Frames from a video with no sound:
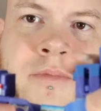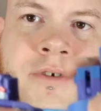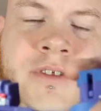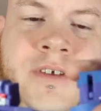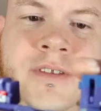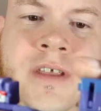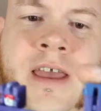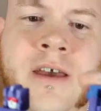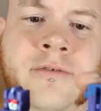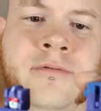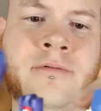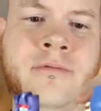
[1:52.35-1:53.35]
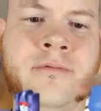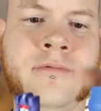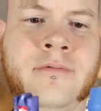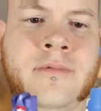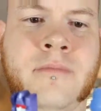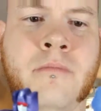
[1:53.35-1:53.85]
push this down,
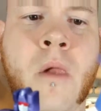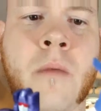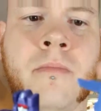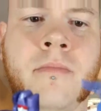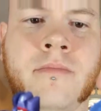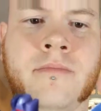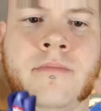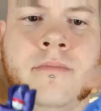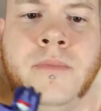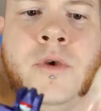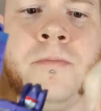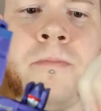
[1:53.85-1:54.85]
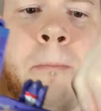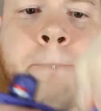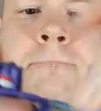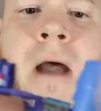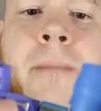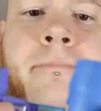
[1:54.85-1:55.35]
boop, boop,
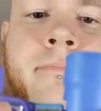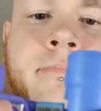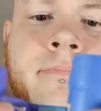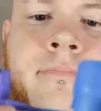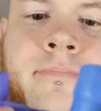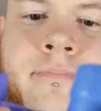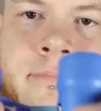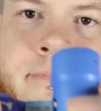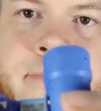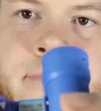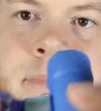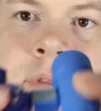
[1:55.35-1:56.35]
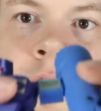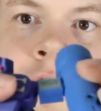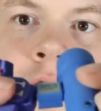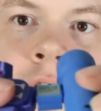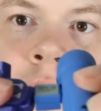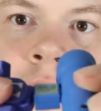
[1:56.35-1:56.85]
pop. Then
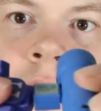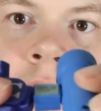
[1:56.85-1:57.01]
you can go to